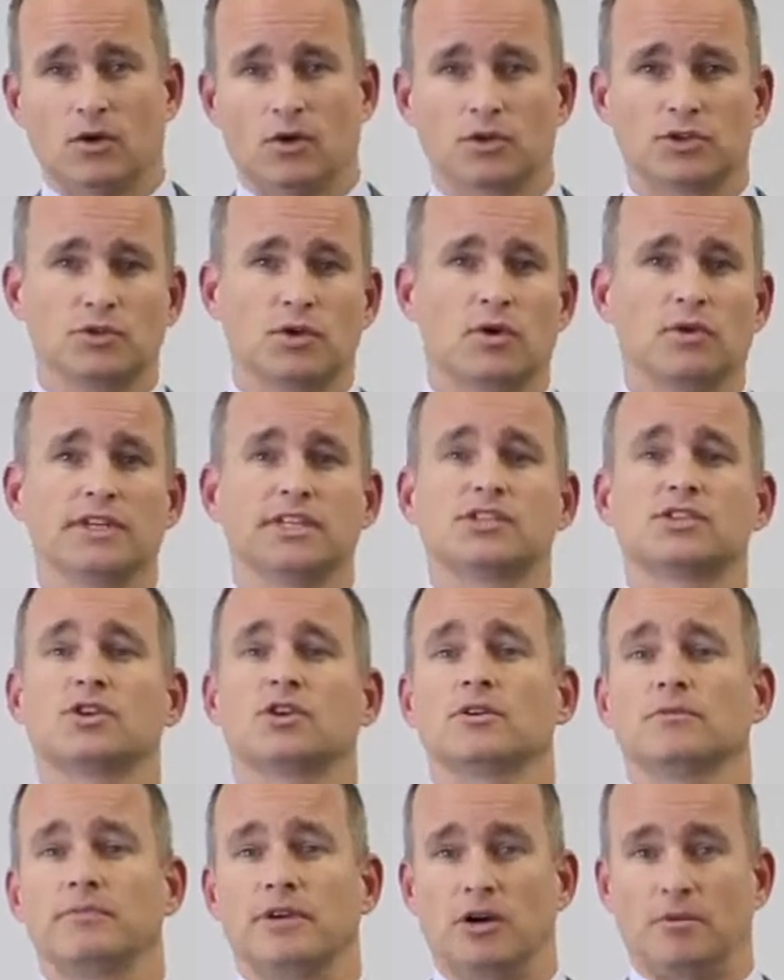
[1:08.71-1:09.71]
or do only
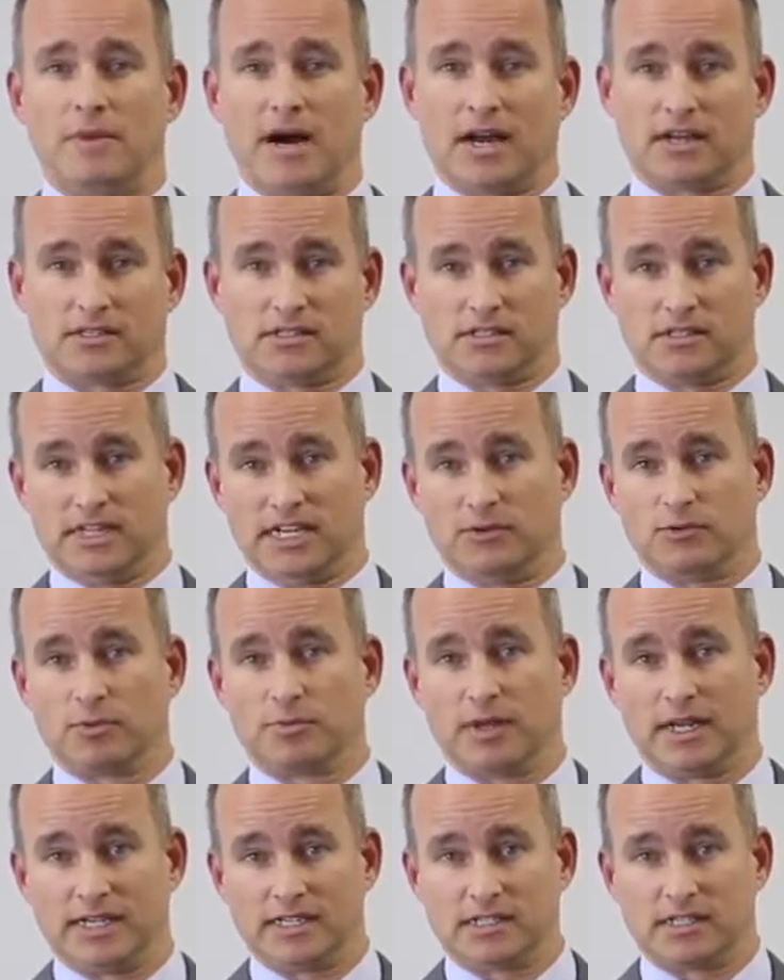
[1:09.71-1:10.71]
certain mailboxes need
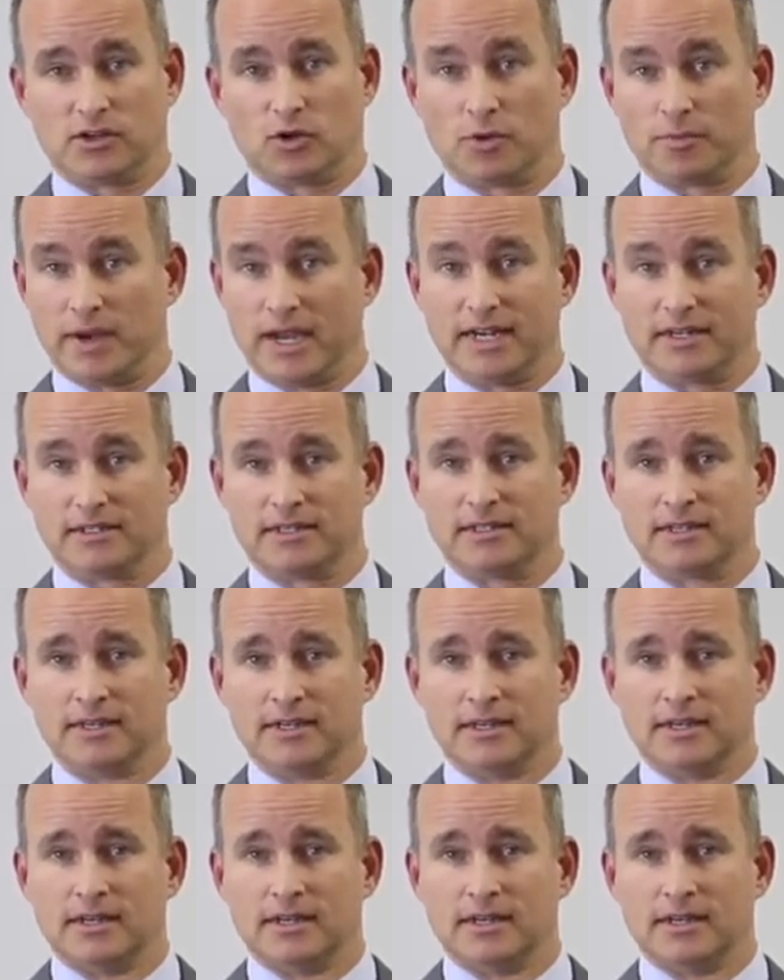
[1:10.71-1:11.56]
replacing or painted?